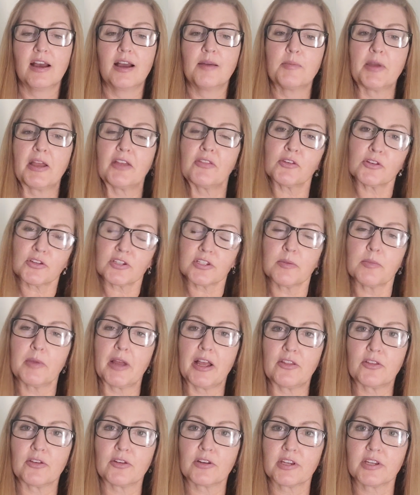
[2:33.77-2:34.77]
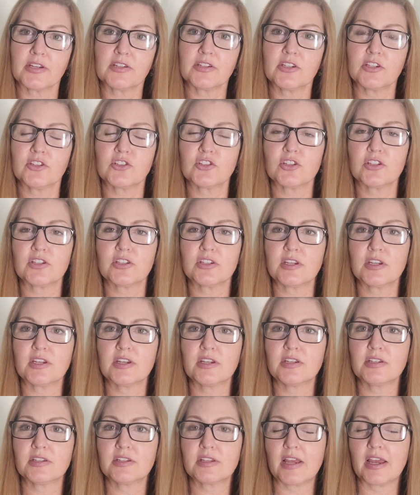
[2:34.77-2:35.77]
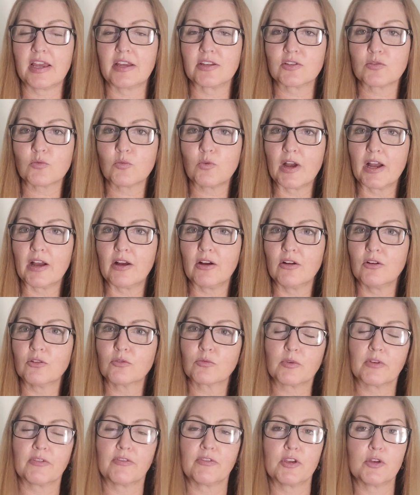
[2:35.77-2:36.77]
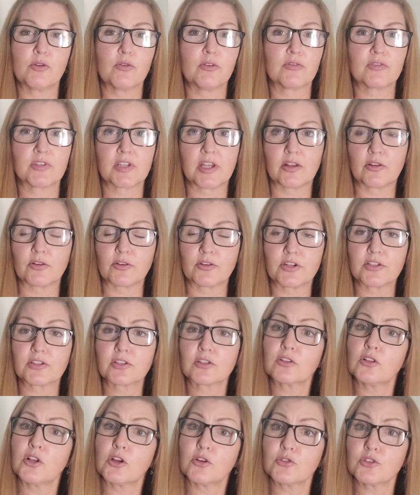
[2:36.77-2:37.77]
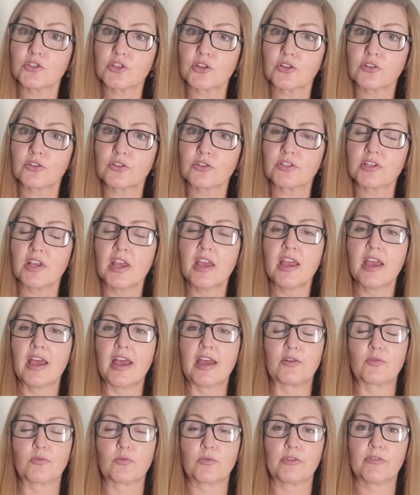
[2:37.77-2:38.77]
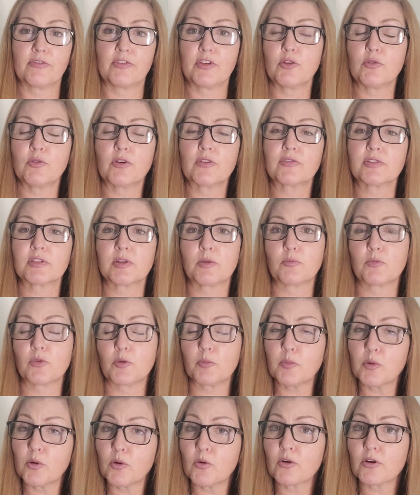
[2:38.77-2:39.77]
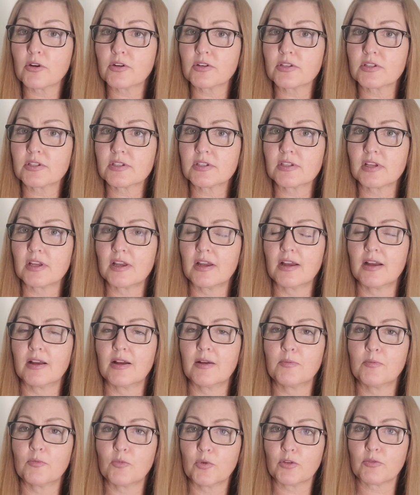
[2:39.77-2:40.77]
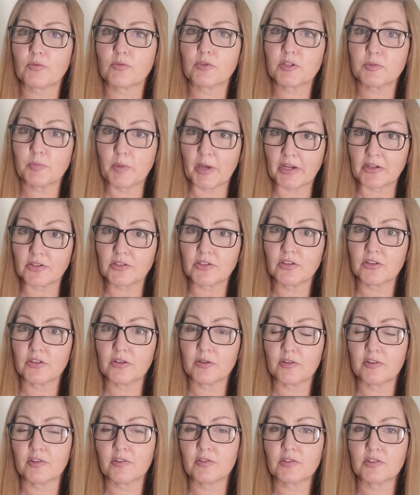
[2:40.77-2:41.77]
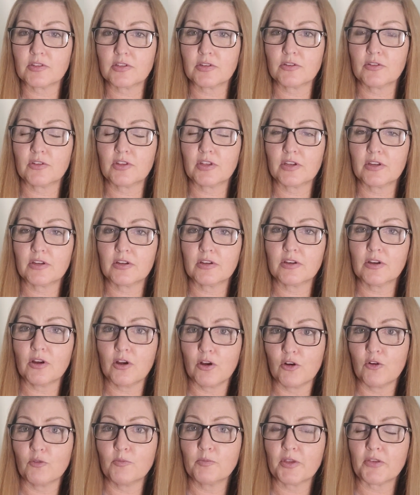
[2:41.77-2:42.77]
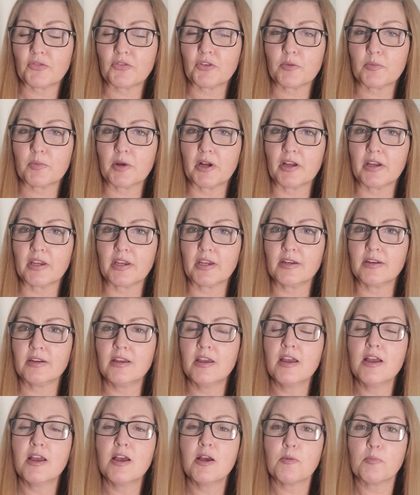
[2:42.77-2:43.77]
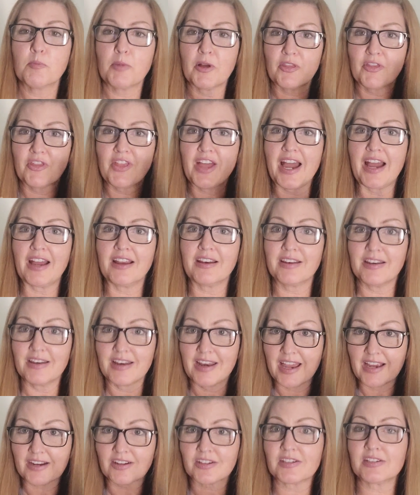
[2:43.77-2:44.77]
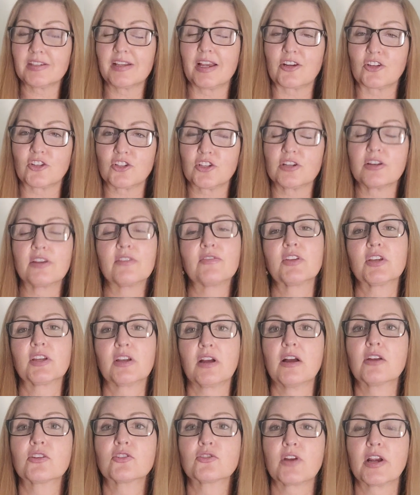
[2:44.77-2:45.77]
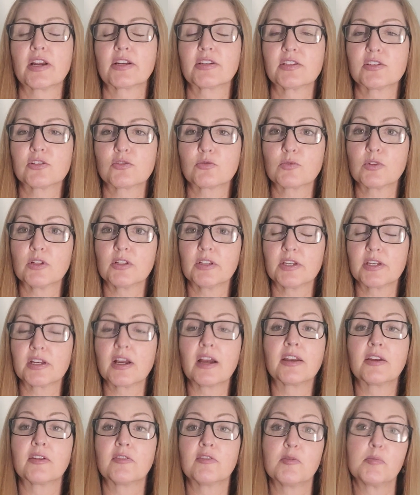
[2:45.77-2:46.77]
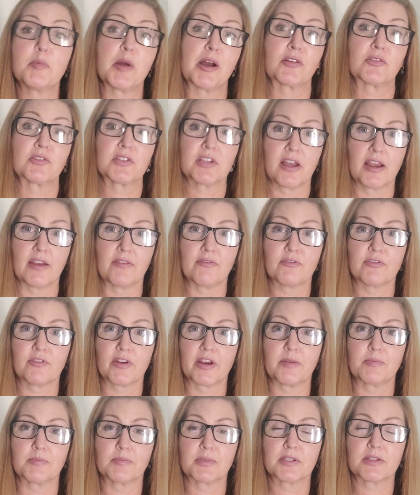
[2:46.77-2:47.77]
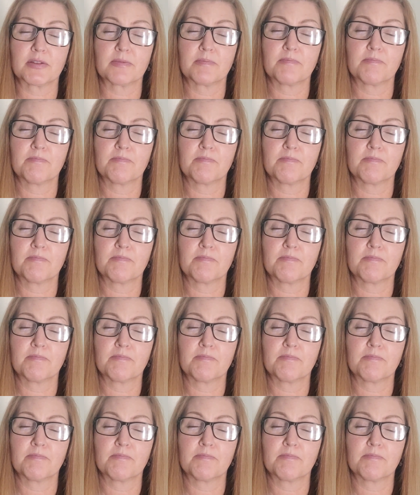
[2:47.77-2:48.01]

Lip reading: And there's some other contingencies as well, review of seller disclosures and review of some reports with respect to the home that they're buying. But that next section of the contract is really kind of about timeframes.